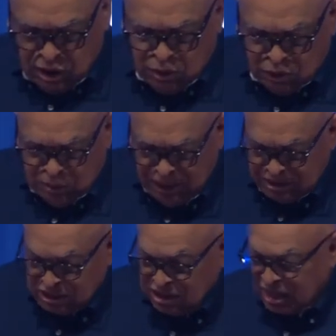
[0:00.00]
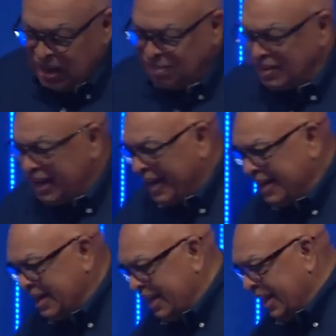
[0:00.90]
Turn with me to Psalm
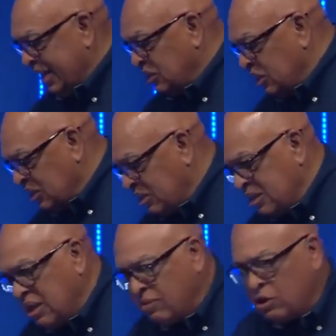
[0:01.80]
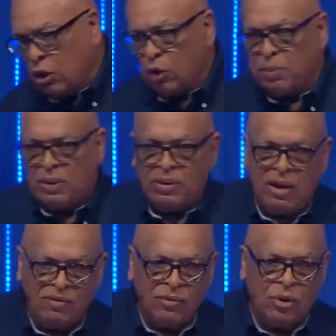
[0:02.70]
90 and just leave it open
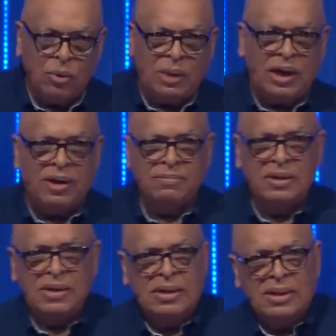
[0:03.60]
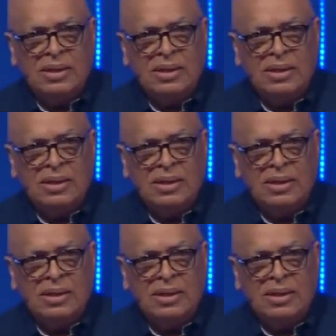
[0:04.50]
there for a while.